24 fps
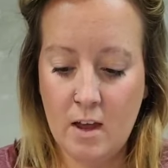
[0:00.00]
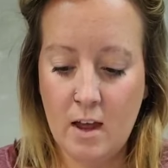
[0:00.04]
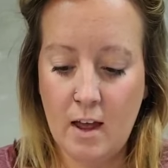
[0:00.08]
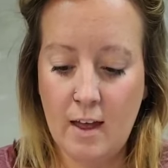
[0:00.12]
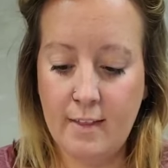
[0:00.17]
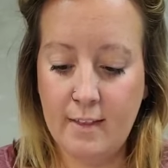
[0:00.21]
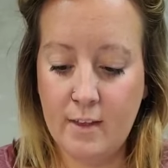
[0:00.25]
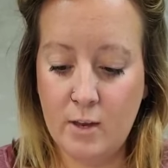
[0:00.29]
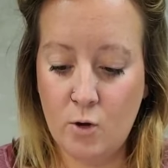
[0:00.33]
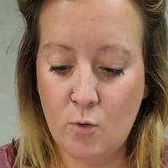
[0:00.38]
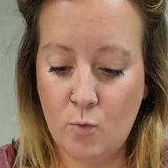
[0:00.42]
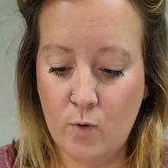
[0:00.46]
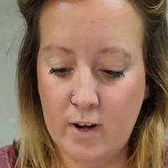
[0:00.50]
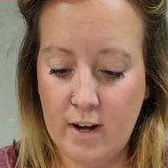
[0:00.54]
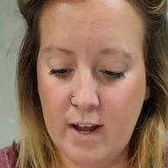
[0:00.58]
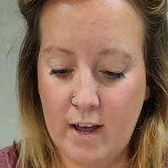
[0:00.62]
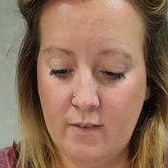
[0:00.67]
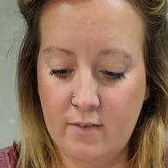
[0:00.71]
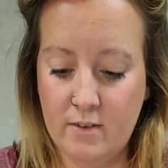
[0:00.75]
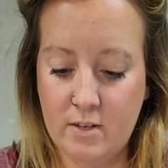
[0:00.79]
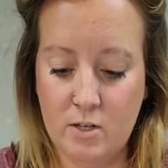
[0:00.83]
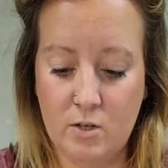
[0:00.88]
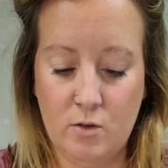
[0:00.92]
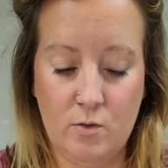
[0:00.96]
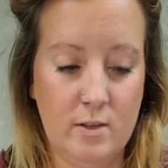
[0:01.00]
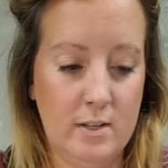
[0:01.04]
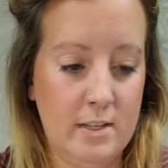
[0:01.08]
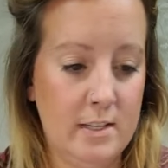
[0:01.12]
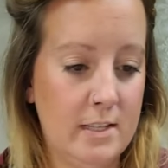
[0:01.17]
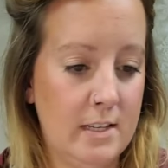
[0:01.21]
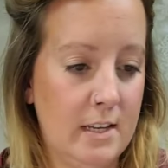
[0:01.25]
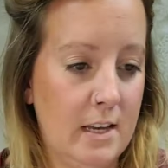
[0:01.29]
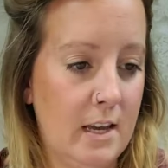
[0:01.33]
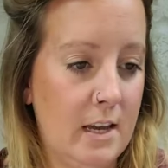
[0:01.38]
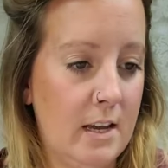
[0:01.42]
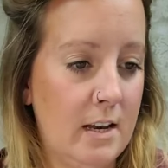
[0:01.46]
And then you wouldn't have to do
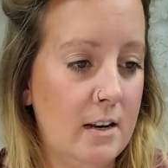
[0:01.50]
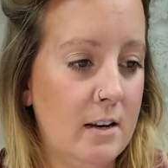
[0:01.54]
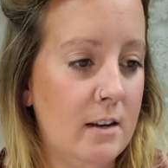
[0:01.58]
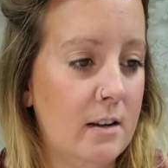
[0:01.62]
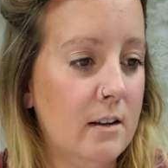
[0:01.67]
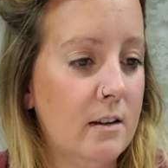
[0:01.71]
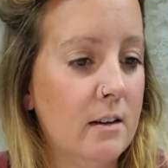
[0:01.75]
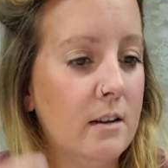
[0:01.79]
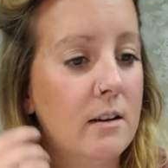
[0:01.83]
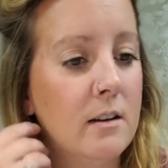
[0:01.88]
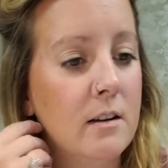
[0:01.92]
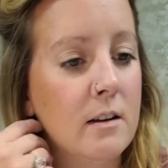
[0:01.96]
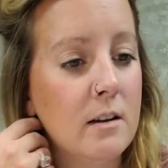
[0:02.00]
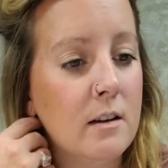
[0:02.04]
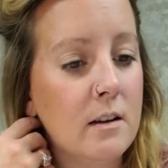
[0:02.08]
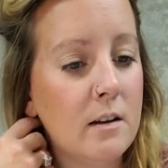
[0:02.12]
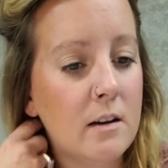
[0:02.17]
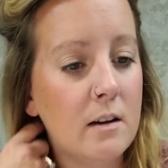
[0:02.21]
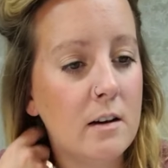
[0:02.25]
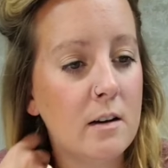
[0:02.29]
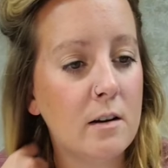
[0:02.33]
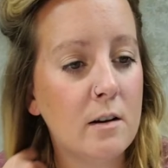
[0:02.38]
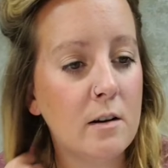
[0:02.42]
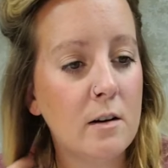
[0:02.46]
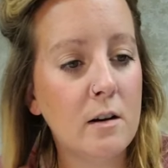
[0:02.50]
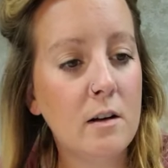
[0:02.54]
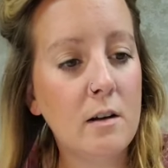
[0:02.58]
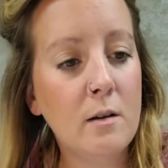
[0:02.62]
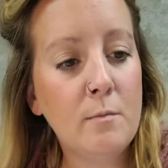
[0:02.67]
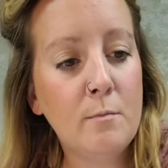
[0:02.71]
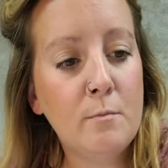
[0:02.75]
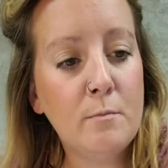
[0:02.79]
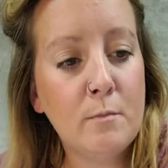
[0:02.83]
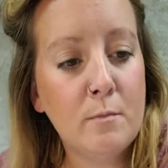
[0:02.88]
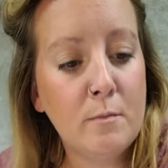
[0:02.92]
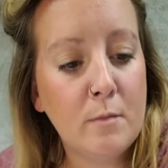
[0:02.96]
this again.
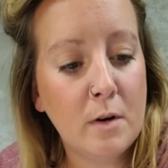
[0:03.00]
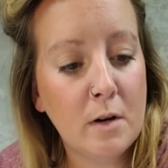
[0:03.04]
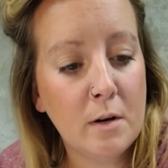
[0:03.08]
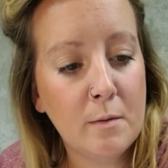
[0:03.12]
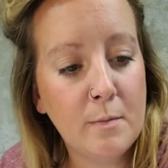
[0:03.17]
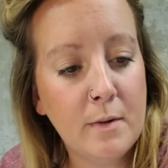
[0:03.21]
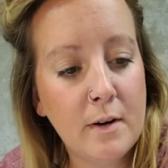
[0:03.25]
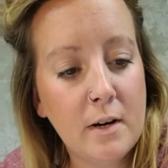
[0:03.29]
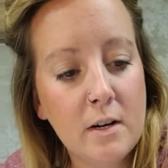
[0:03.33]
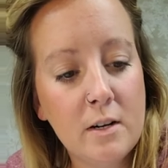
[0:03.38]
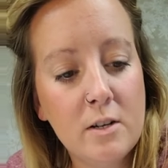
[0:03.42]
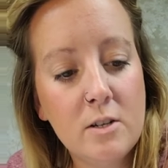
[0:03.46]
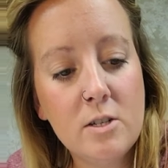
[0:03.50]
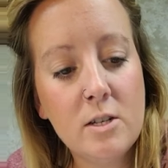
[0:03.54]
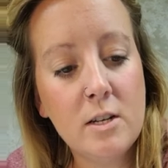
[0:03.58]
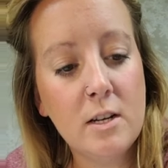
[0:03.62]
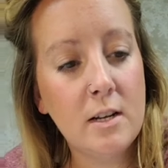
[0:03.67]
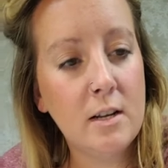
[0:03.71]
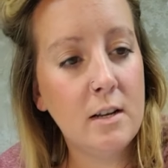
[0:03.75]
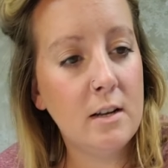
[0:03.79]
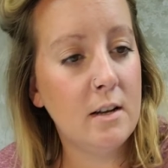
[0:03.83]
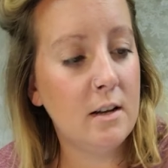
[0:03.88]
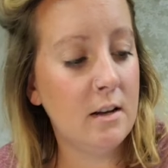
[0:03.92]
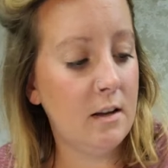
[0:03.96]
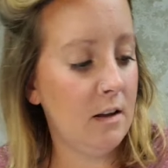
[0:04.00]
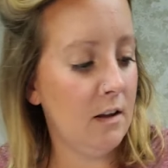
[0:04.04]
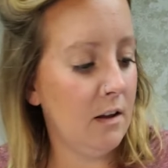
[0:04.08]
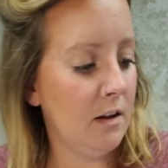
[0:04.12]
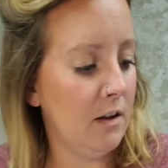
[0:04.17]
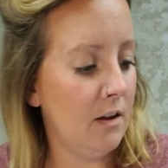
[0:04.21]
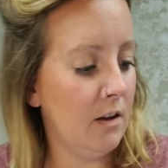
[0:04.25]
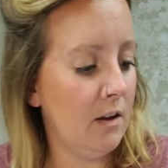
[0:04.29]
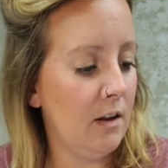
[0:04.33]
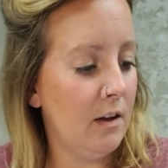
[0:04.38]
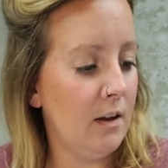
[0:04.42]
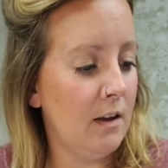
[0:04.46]
Mod Podge.
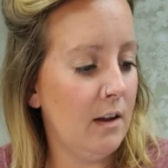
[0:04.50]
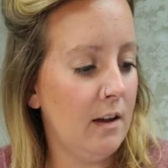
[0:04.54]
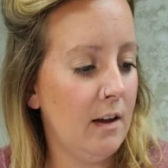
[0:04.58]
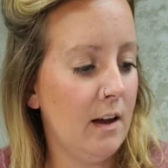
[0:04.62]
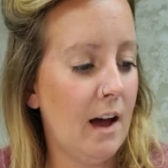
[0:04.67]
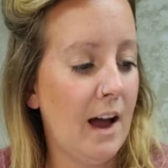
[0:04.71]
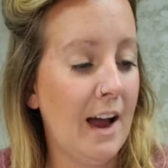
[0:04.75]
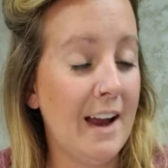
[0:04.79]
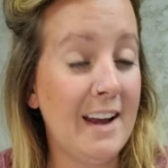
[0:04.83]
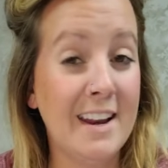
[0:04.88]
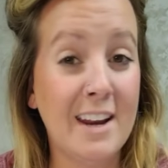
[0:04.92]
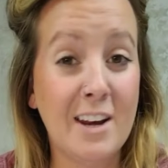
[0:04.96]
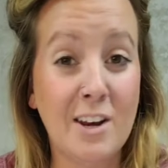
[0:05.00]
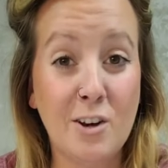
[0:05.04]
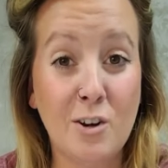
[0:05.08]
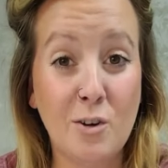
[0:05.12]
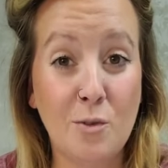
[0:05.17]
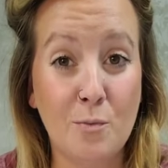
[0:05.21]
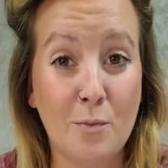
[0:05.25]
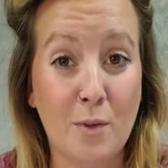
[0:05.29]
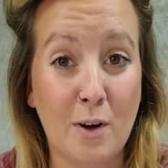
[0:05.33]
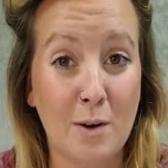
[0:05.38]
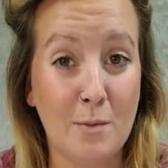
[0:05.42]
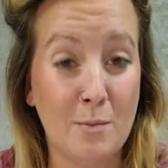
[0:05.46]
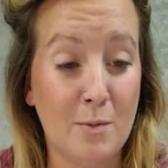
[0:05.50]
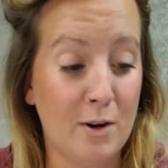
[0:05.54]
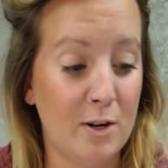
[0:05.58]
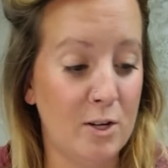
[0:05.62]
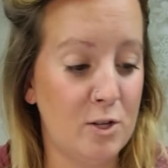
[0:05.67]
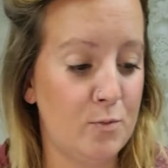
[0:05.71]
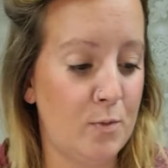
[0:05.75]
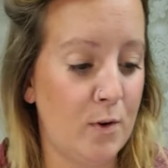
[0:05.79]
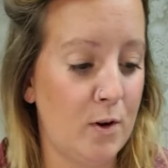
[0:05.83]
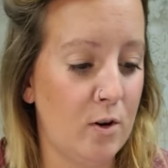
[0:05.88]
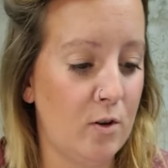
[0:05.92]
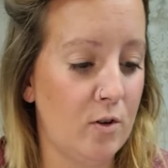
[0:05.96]
I need a new Mod
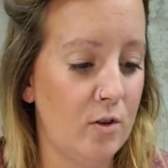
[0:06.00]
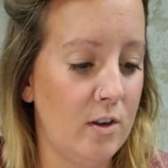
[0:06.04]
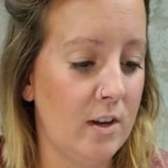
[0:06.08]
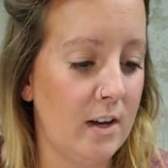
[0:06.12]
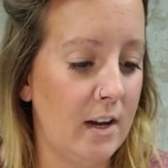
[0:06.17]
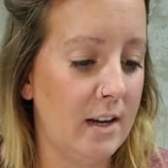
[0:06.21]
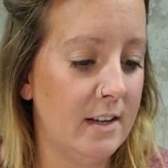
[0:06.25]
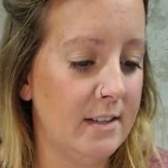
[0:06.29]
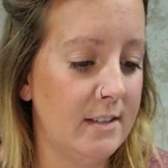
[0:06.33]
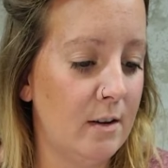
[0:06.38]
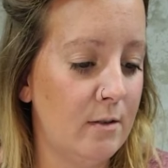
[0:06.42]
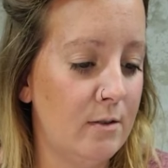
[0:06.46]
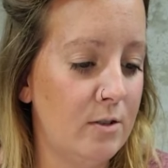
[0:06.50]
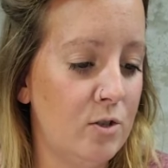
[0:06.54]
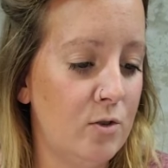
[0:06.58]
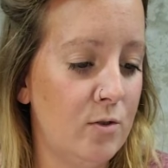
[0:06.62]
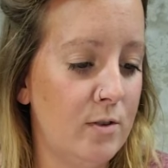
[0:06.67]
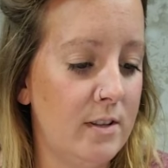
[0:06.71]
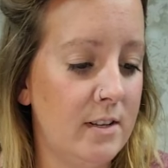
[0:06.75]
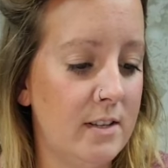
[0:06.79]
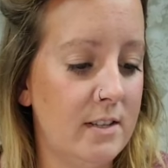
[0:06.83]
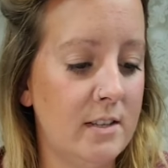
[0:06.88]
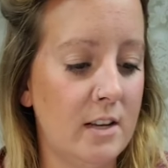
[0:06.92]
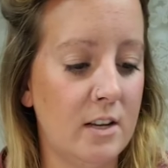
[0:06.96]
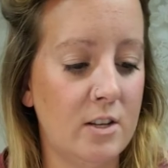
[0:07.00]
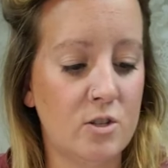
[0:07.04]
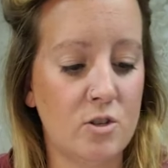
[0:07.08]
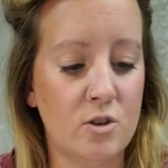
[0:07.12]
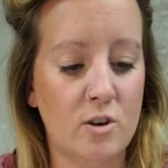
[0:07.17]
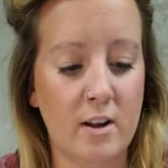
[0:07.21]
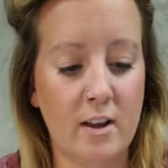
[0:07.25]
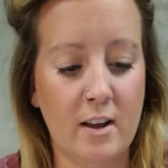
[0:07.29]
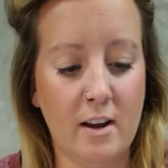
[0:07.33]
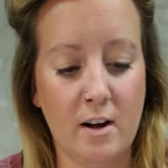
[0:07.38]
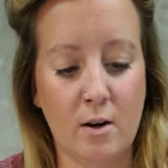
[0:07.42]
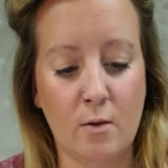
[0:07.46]
Podge bottle, you guys. I was doing this
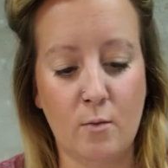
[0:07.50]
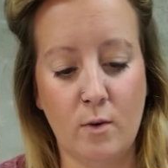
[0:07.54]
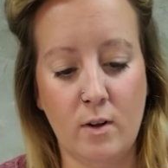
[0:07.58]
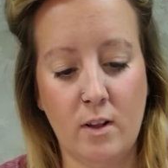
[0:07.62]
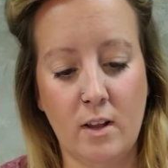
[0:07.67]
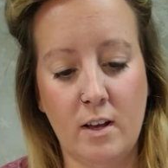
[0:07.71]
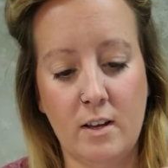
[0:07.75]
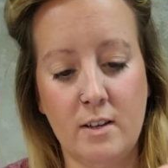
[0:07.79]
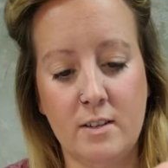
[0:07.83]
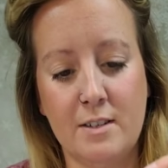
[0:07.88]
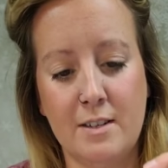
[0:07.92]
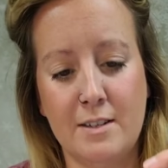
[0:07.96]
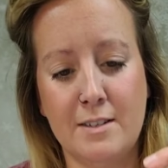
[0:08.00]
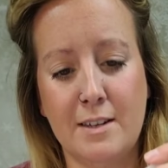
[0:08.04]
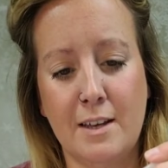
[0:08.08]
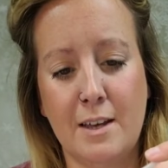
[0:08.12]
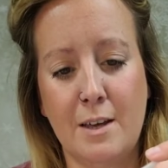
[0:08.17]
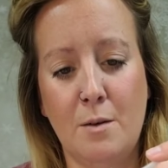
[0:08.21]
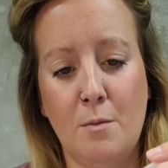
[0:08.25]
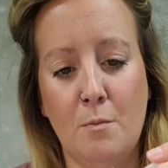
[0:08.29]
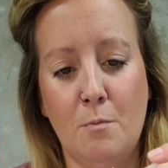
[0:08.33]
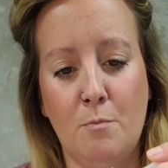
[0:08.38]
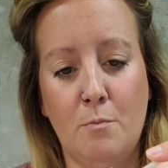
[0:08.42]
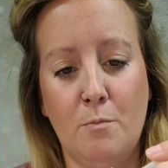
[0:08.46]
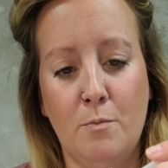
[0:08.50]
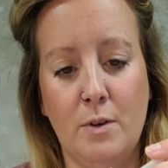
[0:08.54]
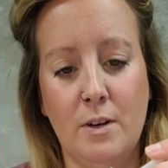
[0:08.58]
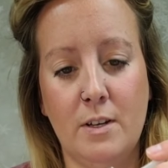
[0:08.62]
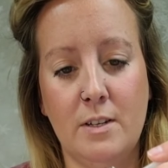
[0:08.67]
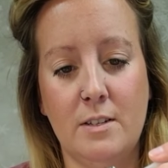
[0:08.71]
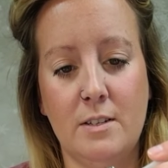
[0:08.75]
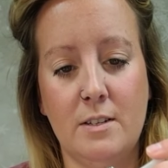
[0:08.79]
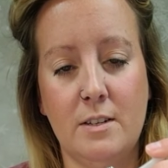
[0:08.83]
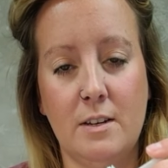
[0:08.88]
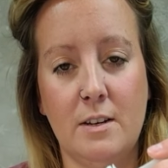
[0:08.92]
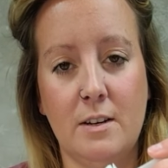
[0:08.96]
yesterday and I realized it's like
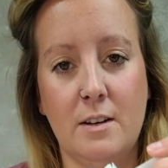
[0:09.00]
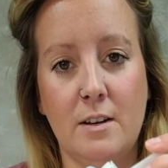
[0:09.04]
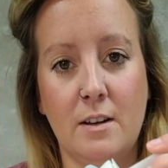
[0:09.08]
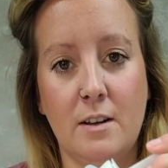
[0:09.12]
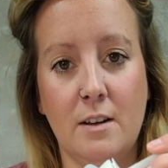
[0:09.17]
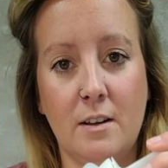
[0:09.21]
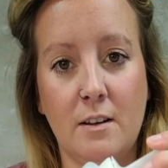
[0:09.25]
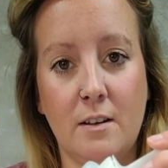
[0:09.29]
busted.